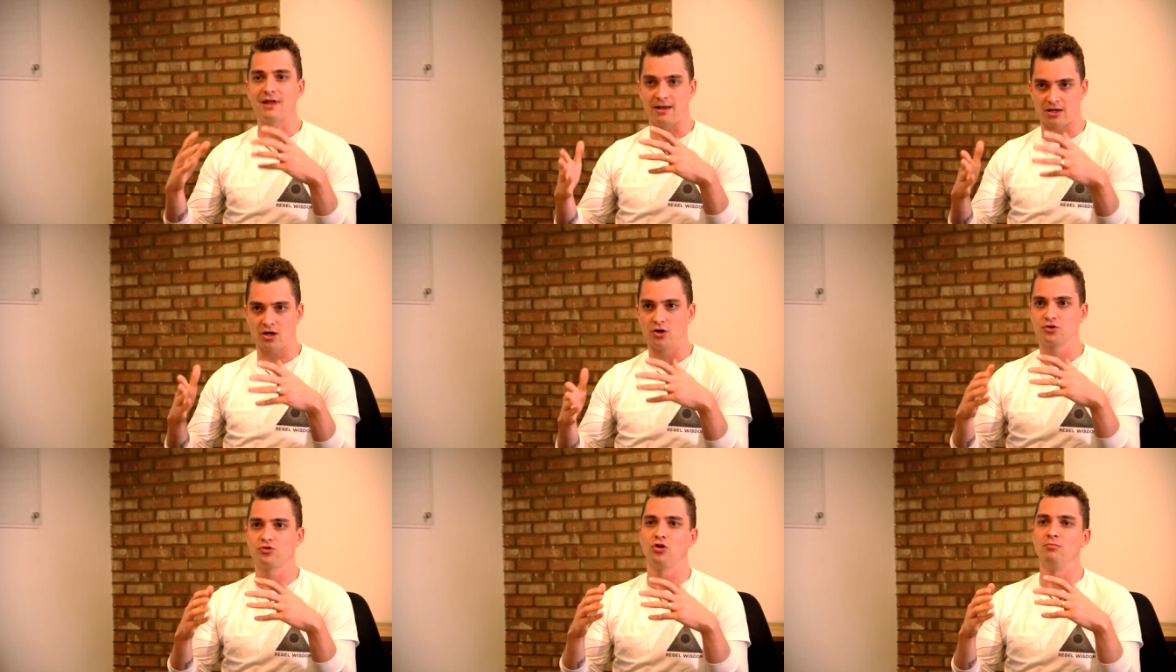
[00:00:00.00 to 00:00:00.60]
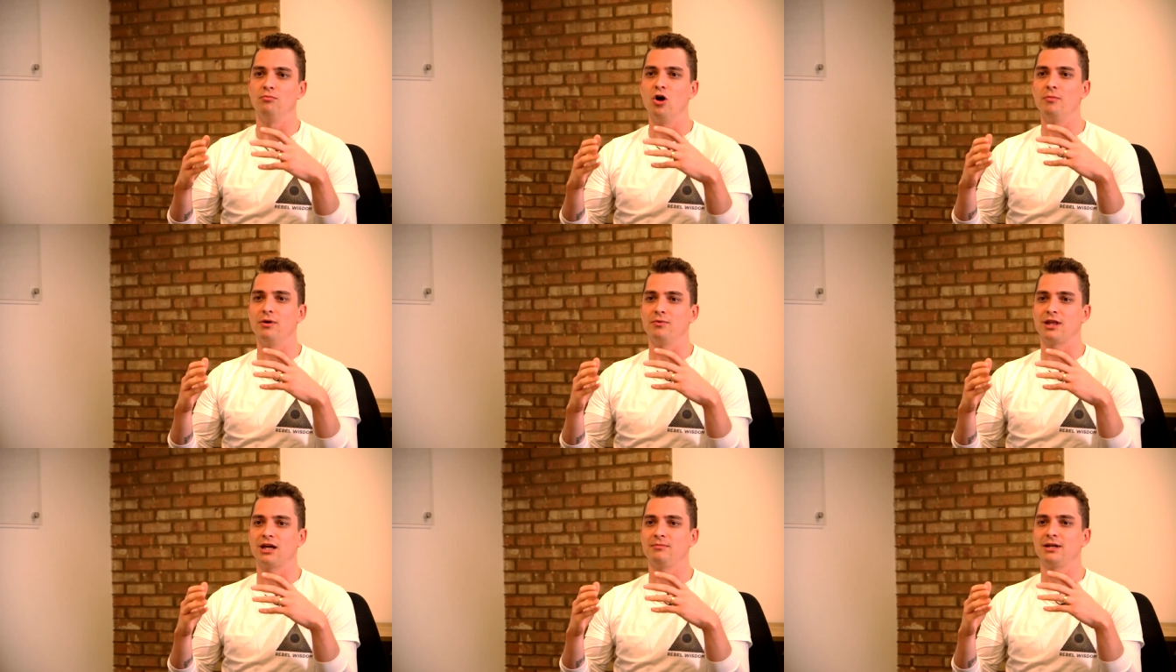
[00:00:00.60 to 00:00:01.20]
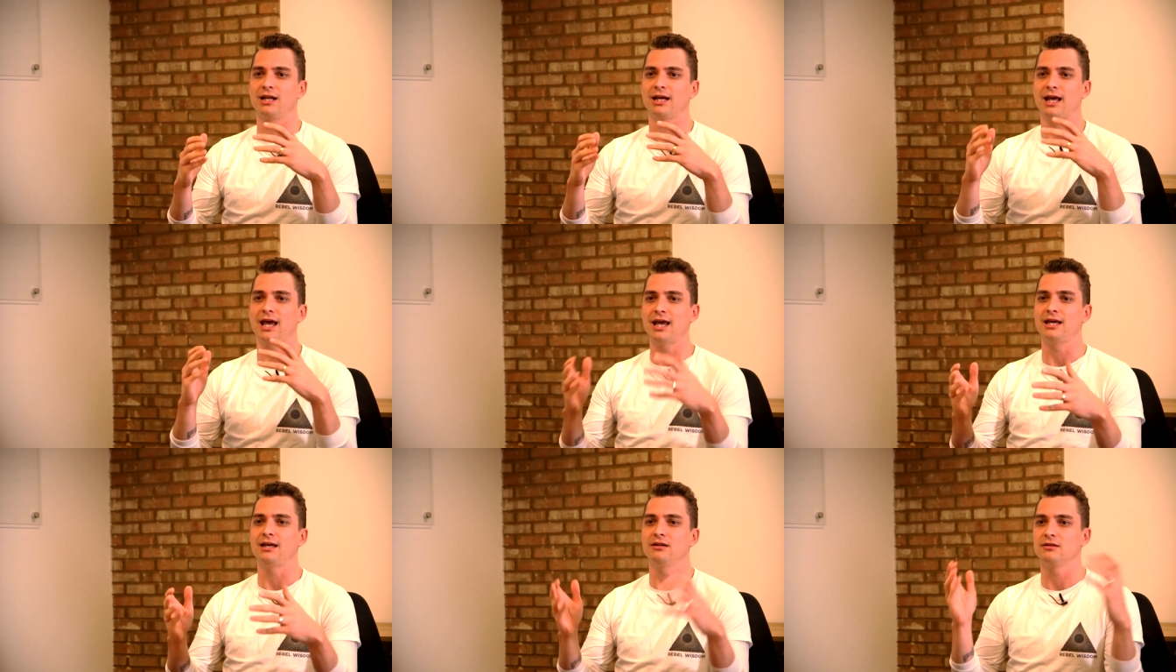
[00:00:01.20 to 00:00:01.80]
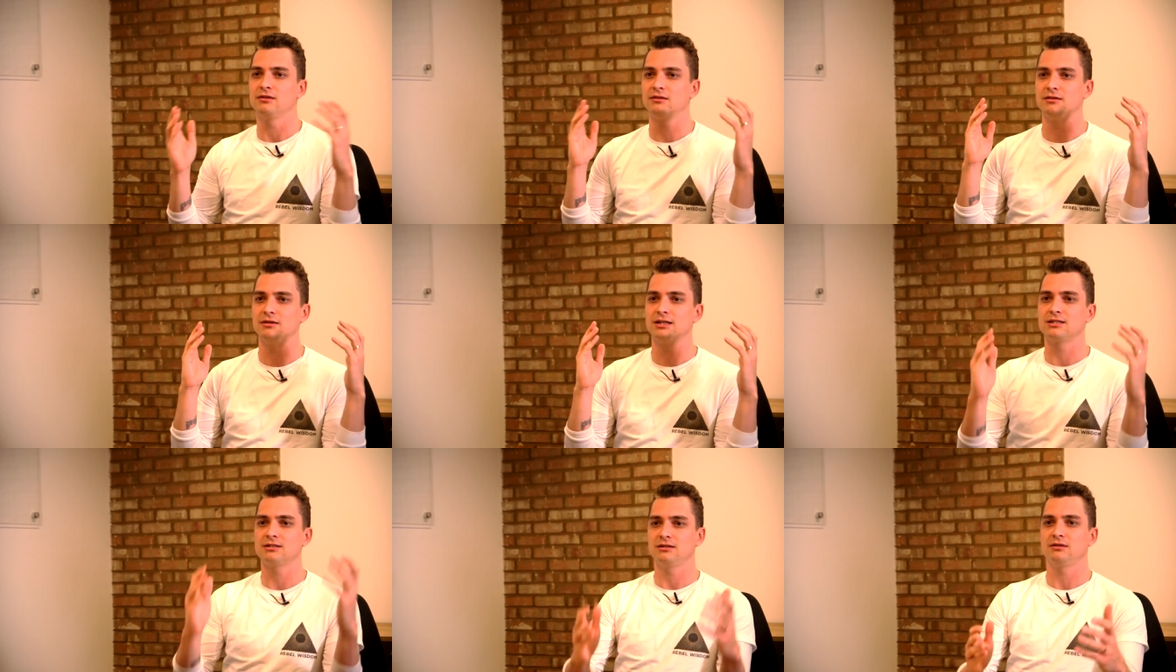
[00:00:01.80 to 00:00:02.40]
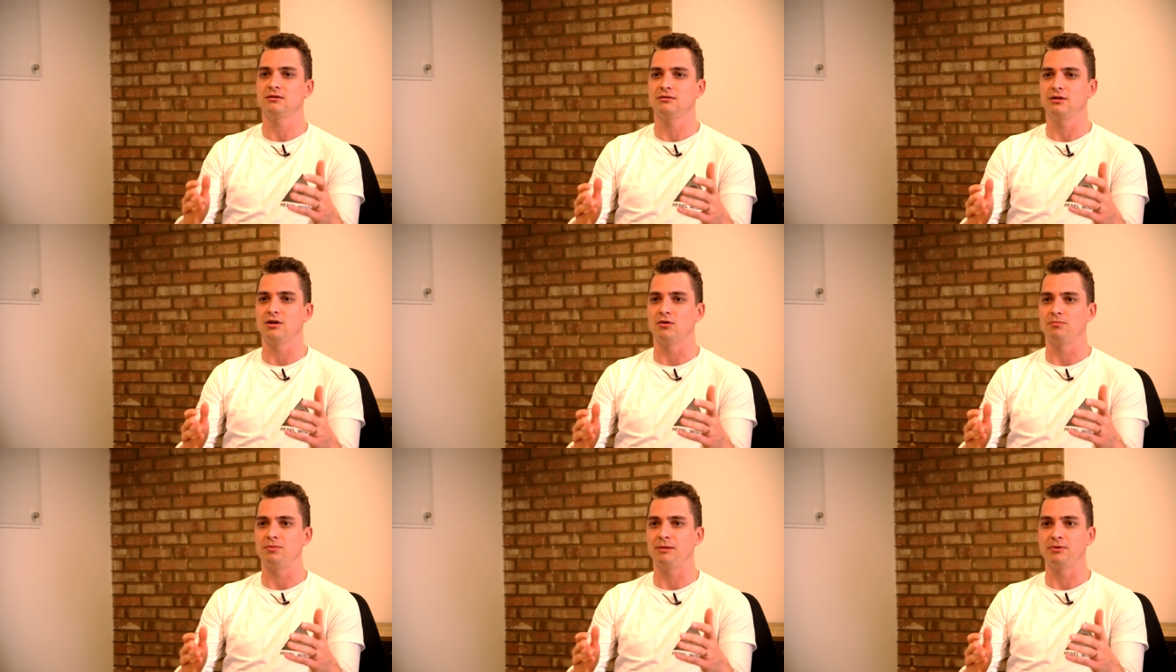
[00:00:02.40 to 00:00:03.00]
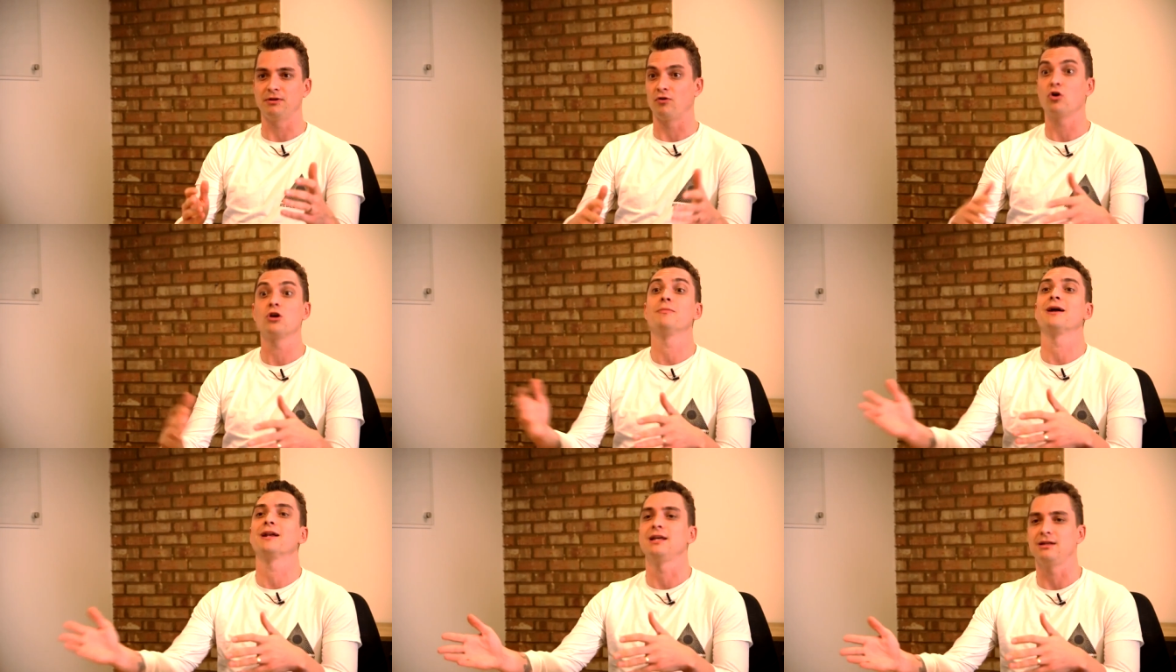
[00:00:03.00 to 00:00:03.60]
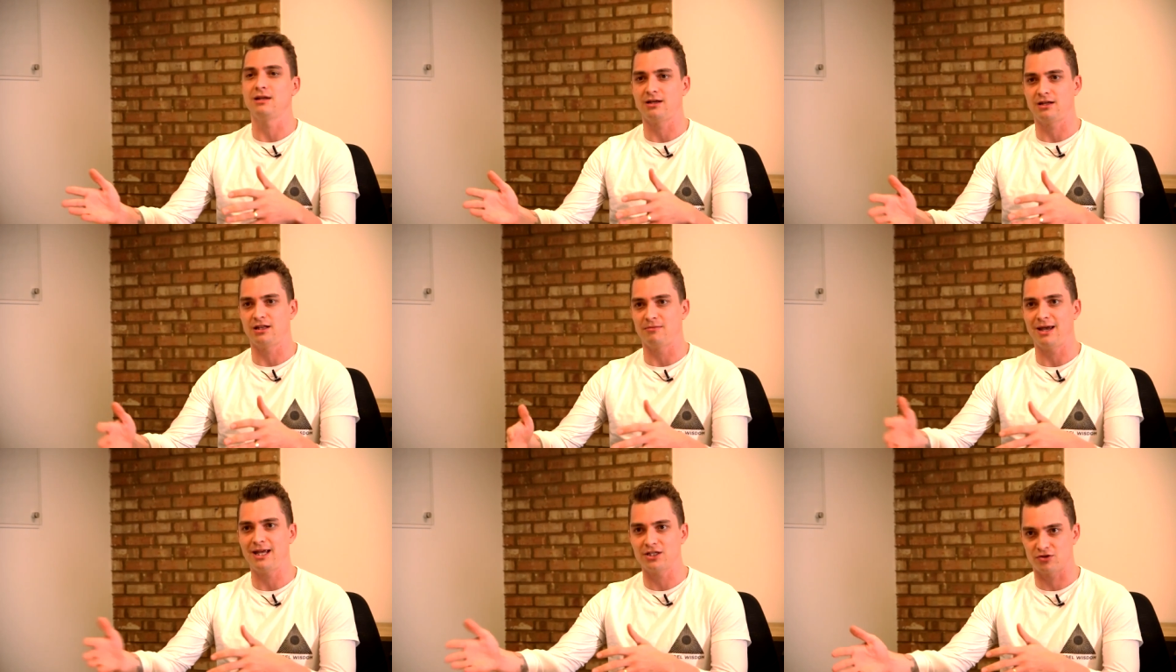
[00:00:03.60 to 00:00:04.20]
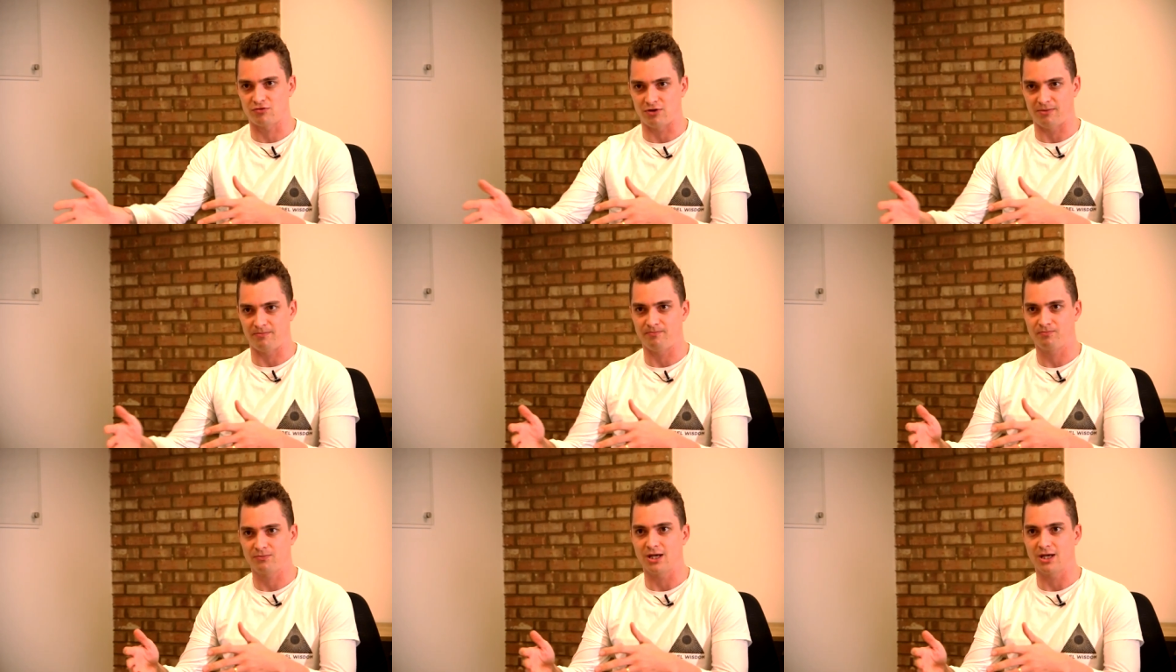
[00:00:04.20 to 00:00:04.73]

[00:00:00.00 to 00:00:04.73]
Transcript: that cultural moment where they can be like, hey, this, you know, people have heard about it in the mainstream.